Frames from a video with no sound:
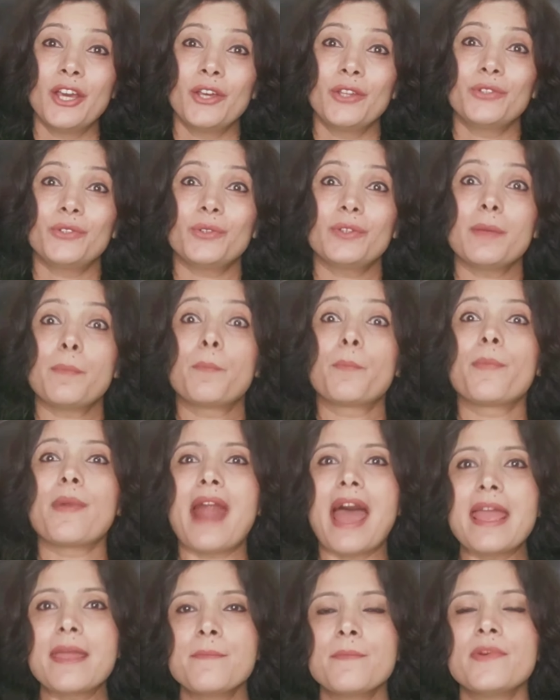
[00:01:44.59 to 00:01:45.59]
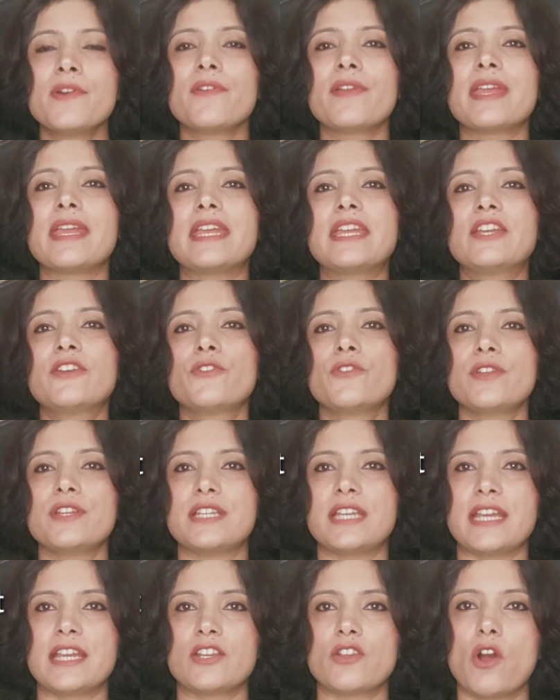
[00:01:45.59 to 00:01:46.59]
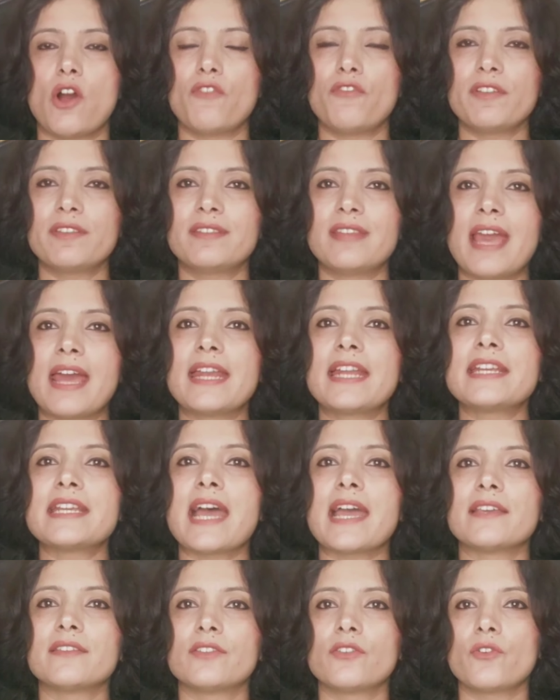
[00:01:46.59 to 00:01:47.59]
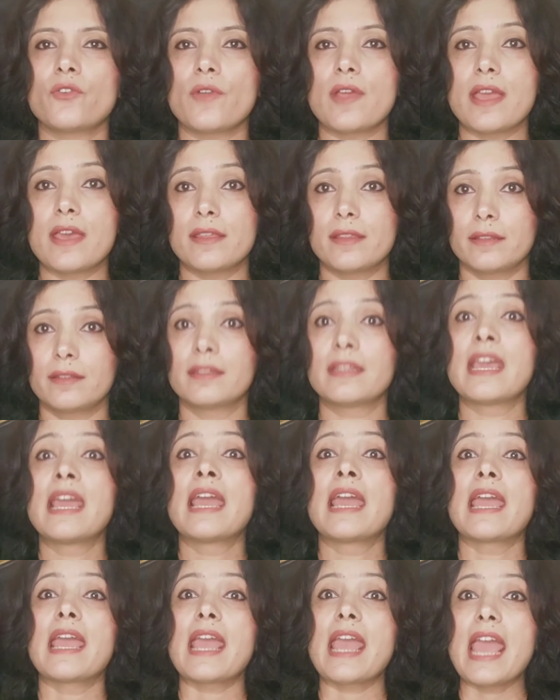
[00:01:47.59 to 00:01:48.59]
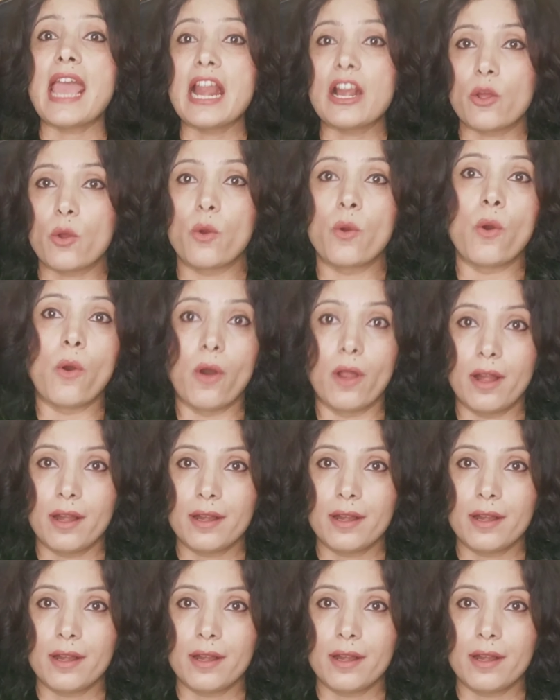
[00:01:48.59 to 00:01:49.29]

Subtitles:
So the primary ingredient of a sanitizer is alcohol.